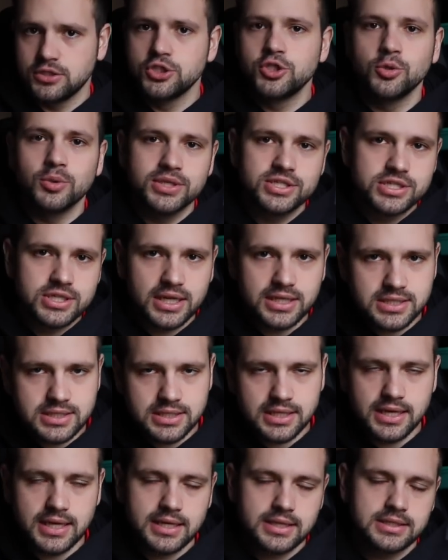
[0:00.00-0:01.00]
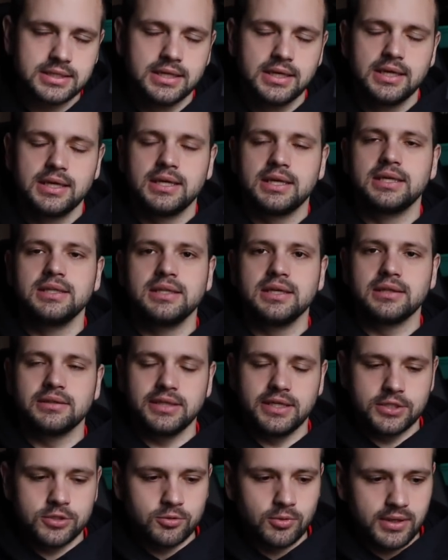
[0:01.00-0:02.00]
to adjust that in the
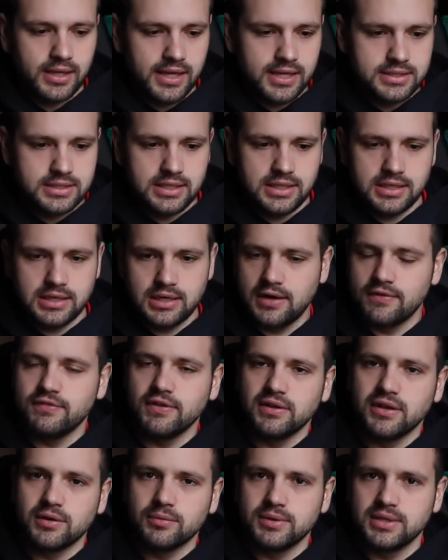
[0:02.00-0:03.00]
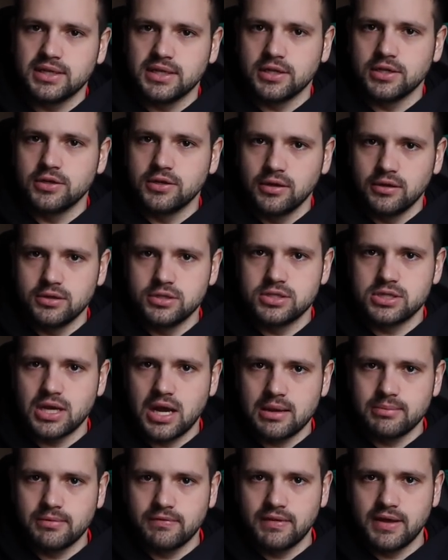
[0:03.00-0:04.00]
Elite 2018, and I feel like we did a good
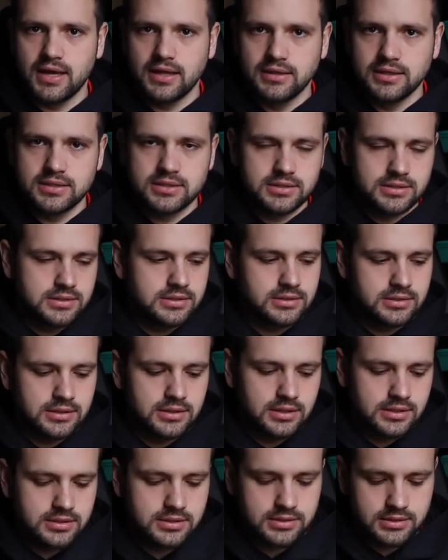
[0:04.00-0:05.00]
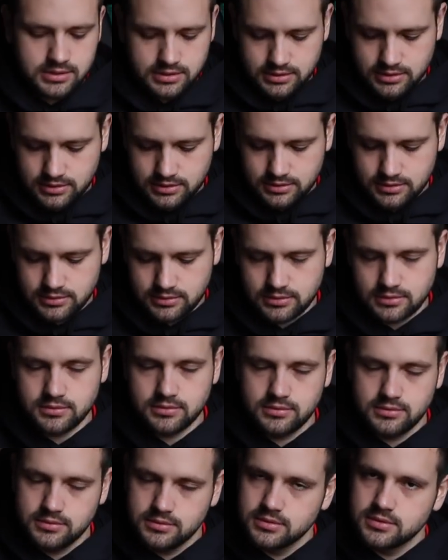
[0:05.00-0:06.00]
job of that. This, this
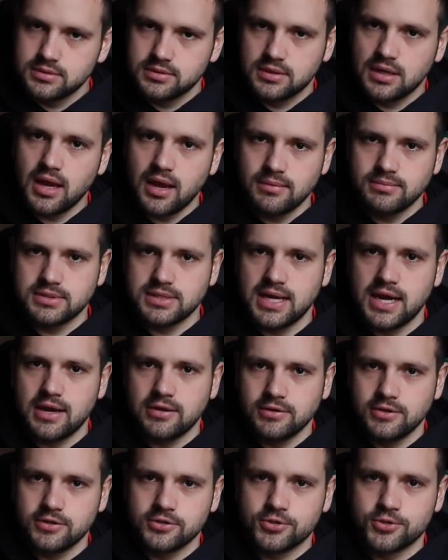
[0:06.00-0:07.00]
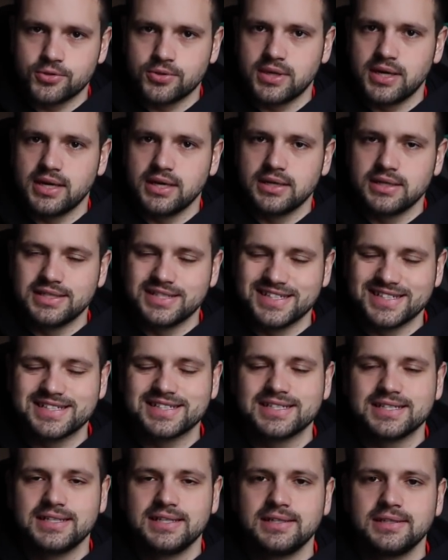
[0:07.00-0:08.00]
comes down your string
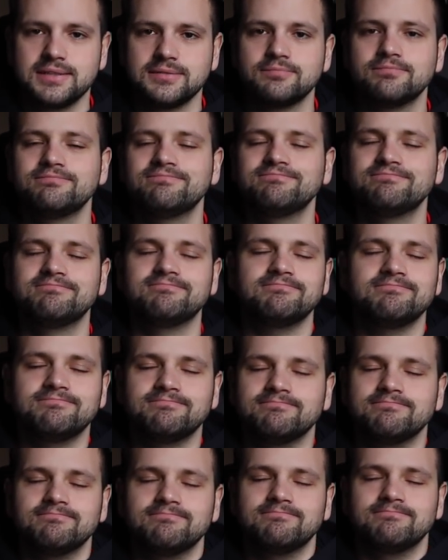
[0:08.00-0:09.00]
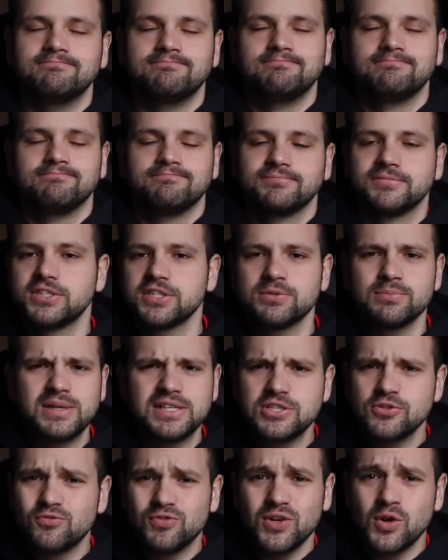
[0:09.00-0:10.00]
just, mmm, just makes you